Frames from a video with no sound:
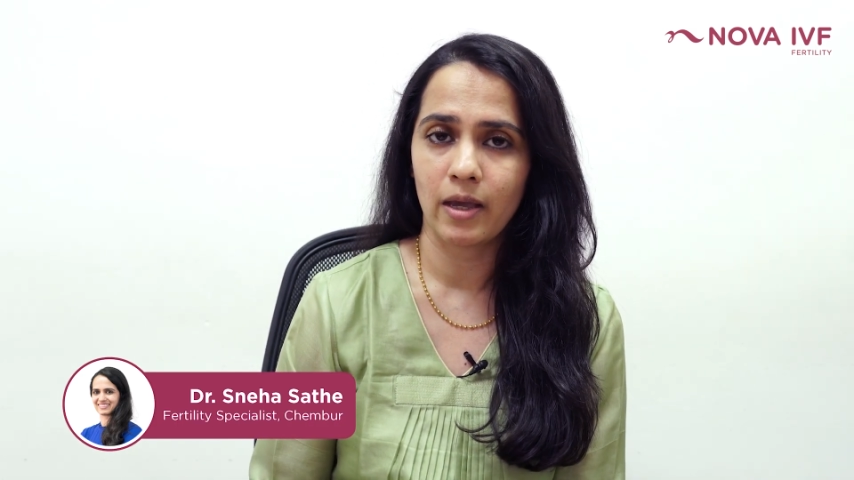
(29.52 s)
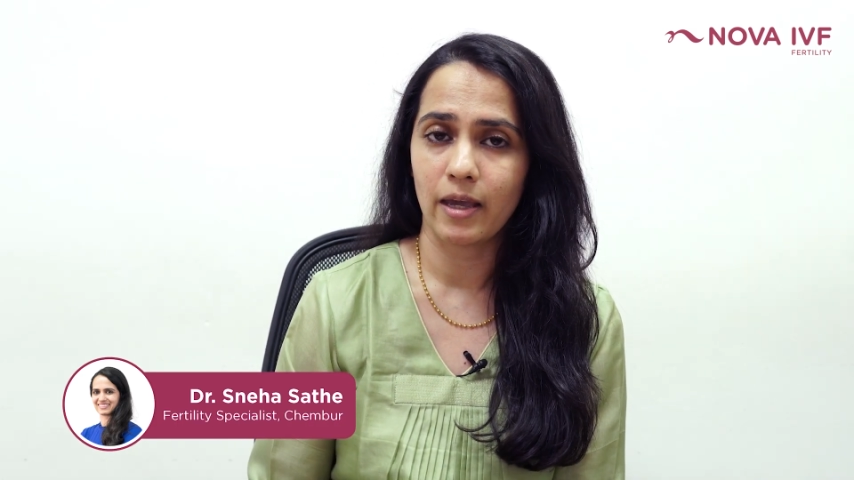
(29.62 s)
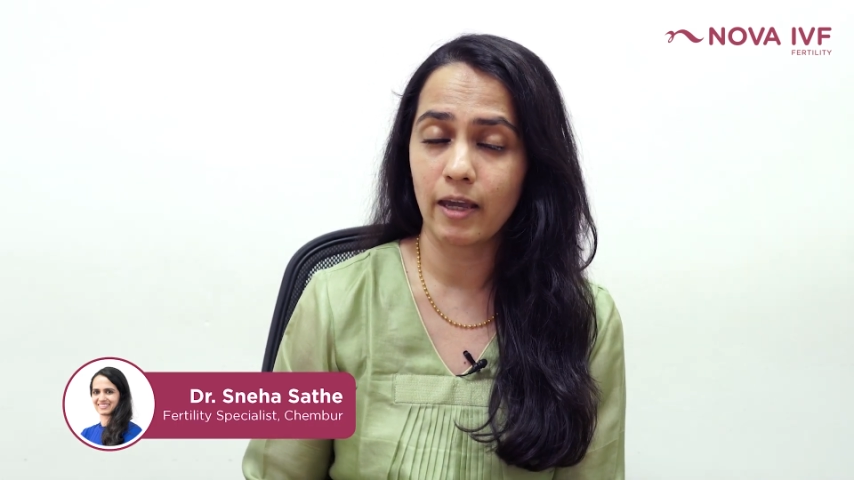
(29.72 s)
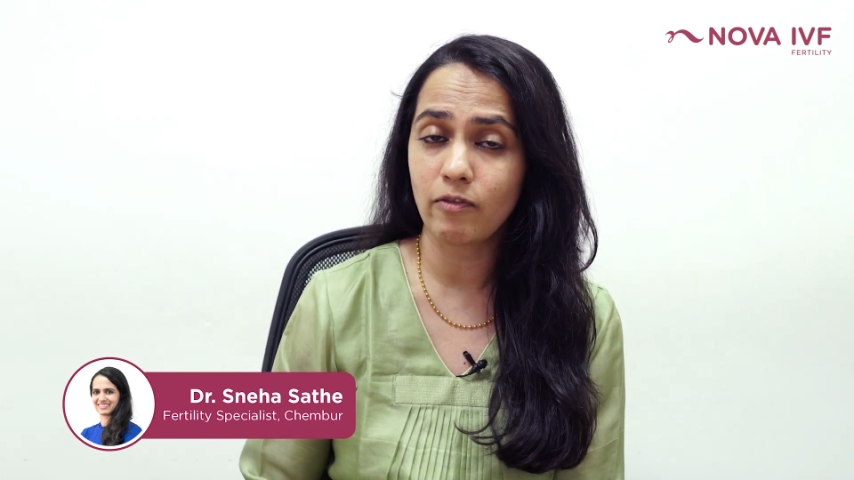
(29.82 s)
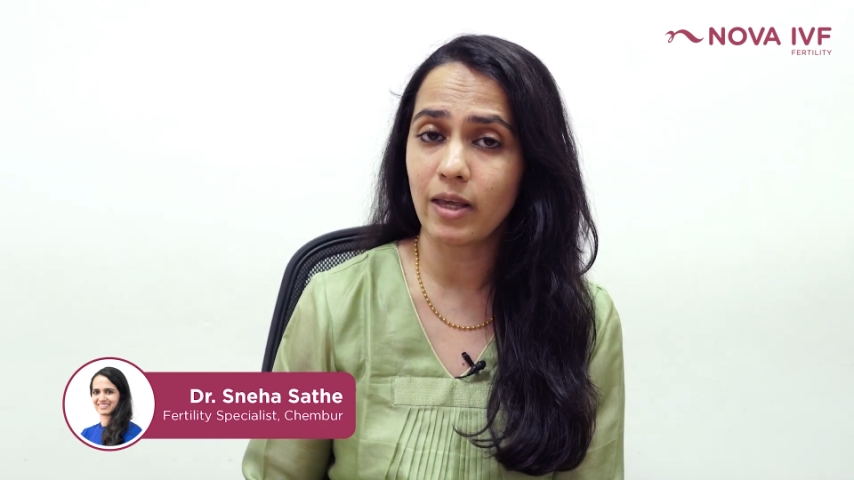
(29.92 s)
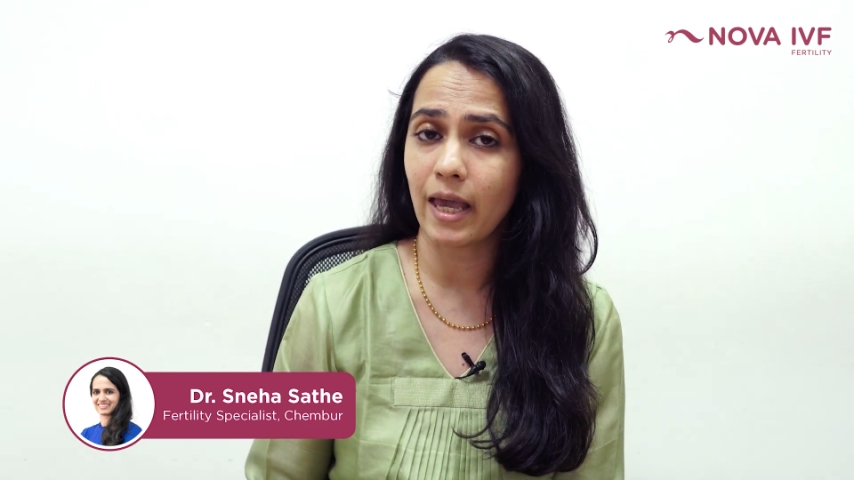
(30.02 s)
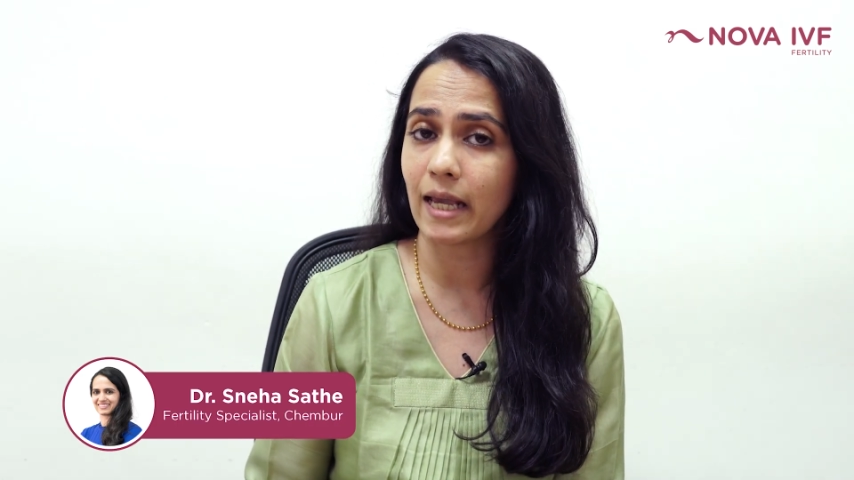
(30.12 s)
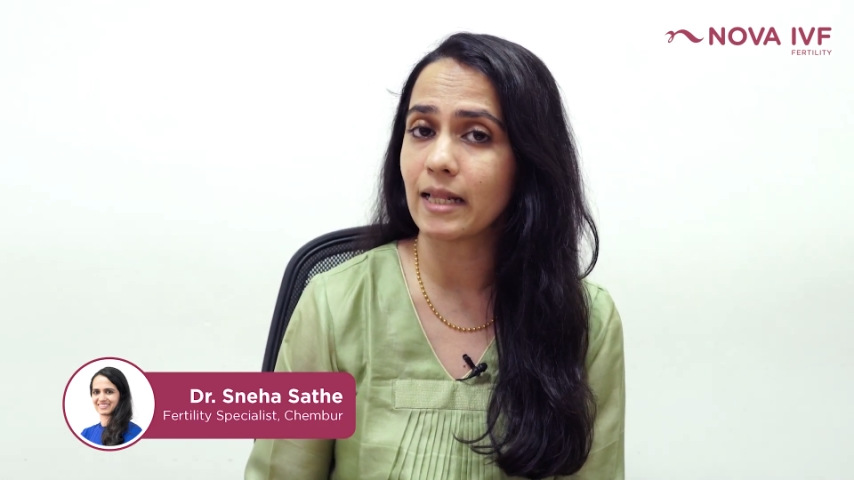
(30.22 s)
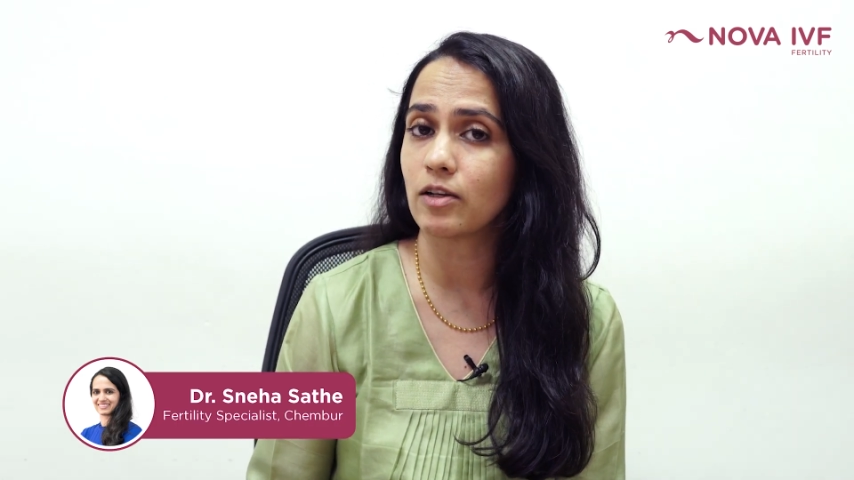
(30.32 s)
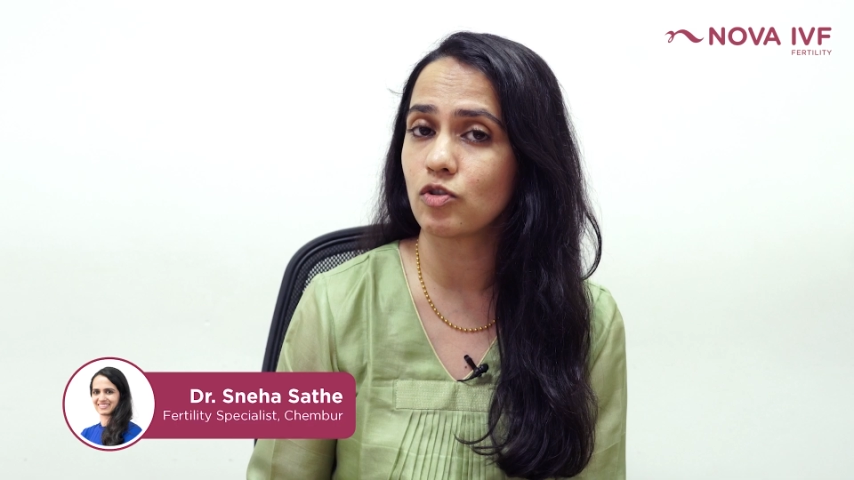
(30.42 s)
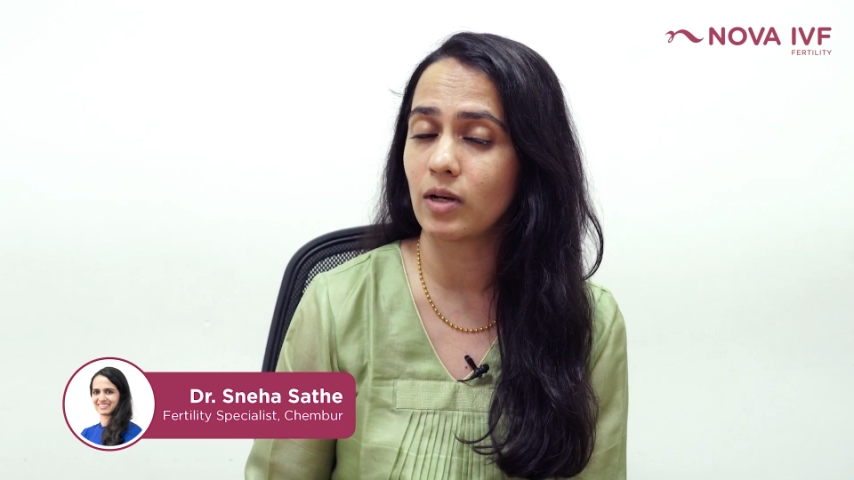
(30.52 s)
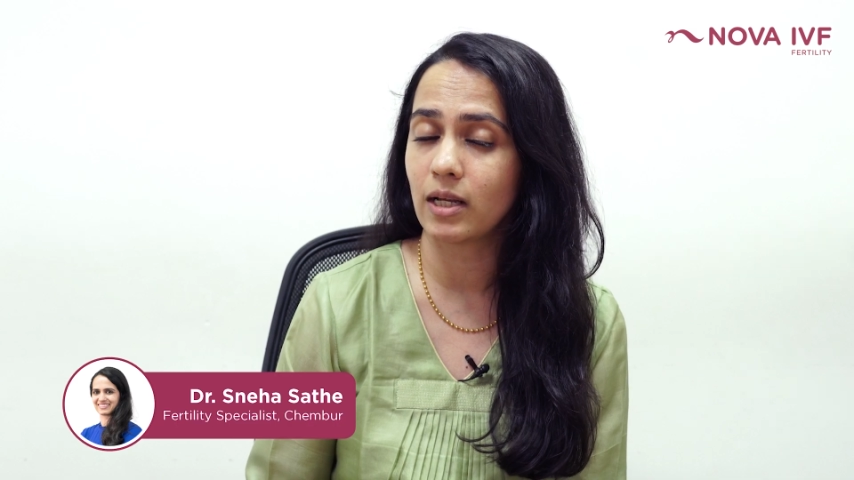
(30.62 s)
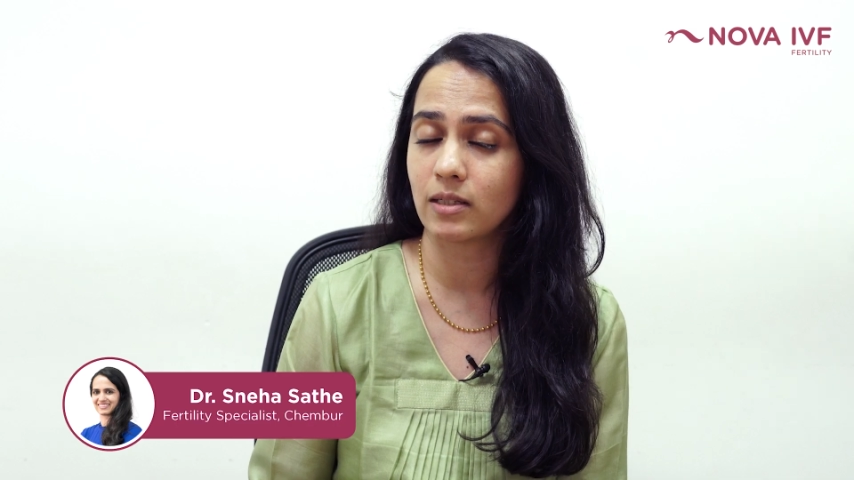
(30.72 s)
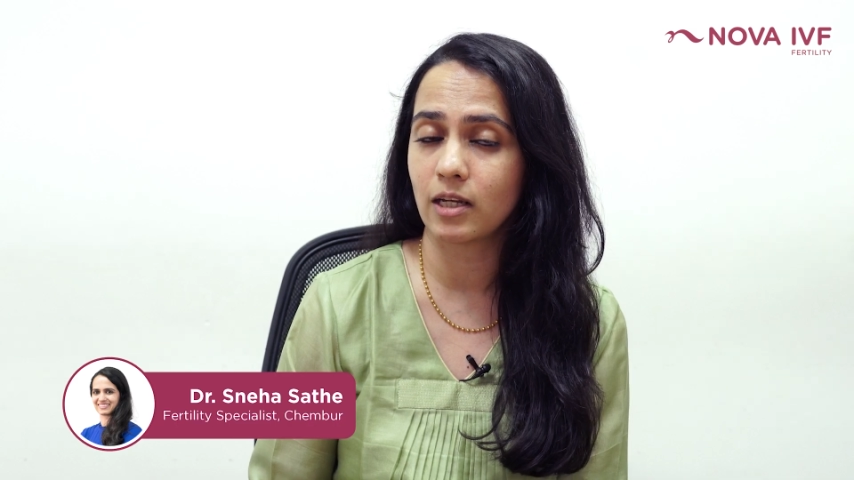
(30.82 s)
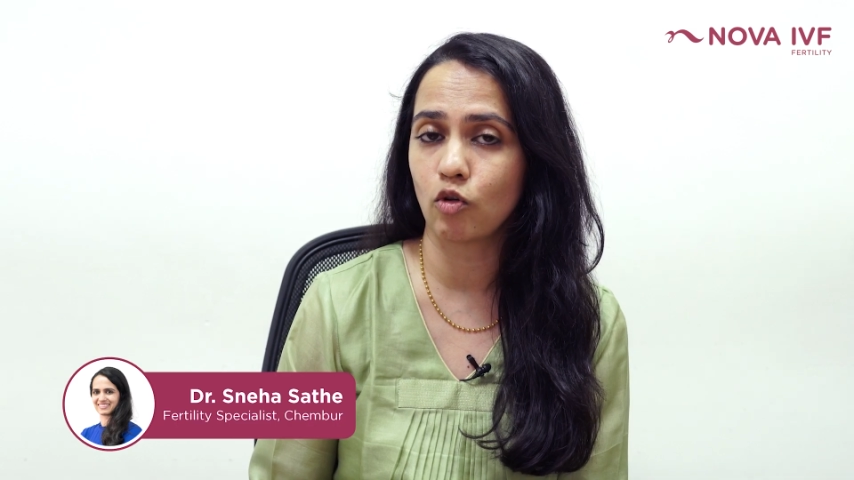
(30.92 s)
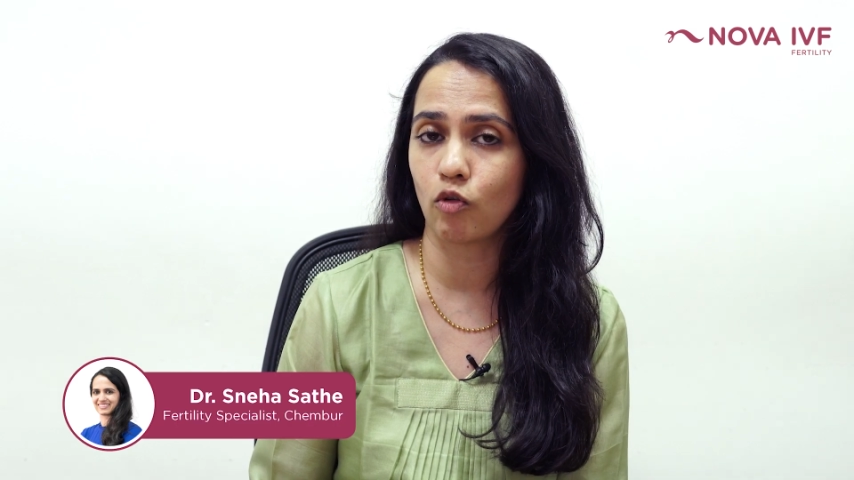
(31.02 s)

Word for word: If the egg that is released at